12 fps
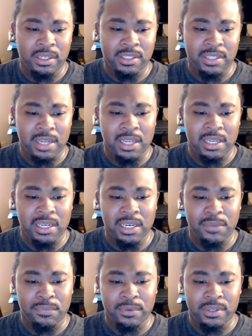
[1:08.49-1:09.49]
slightly
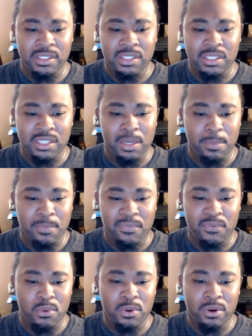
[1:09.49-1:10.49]
different chip
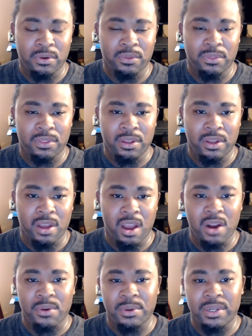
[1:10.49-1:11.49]
for the
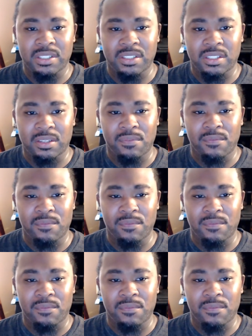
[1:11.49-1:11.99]
RX